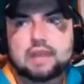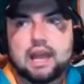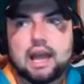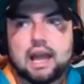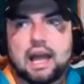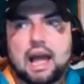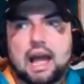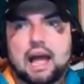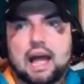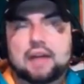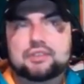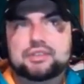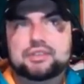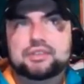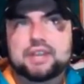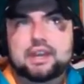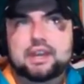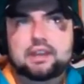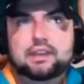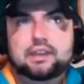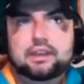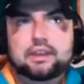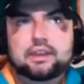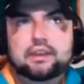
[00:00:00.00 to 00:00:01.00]
I'll
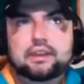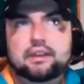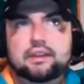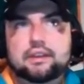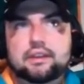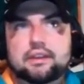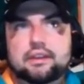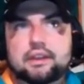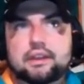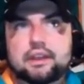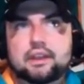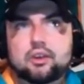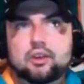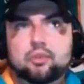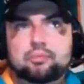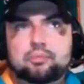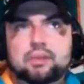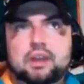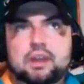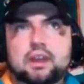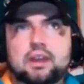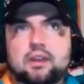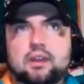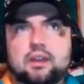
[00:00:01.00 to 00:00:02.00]
take he'll
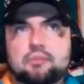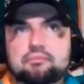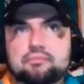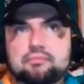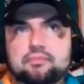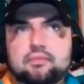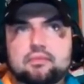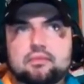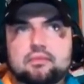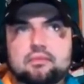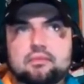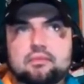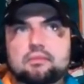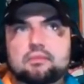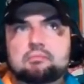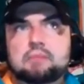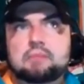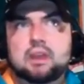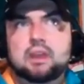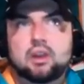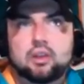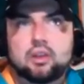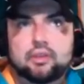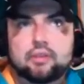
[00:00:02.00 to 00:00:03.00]
be
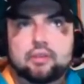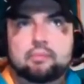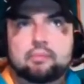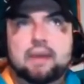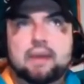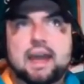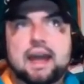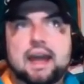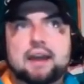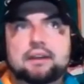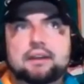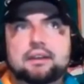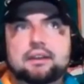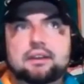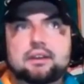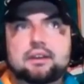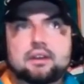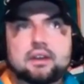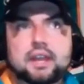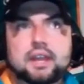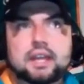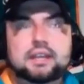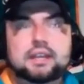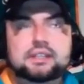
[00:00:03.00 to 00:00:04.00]
middle of the pack,
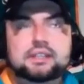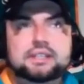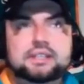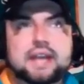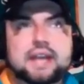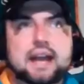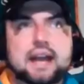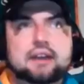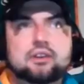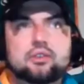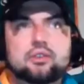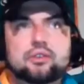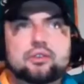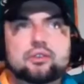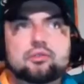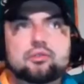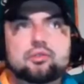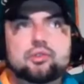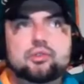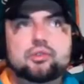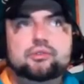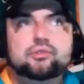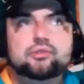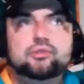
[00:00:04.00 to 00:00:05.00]
and he's not going to
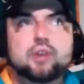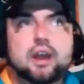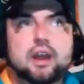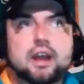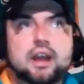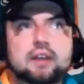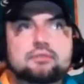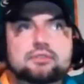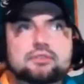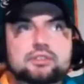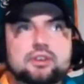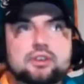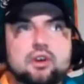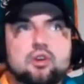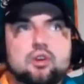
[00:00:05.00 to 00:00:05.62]
ruin drives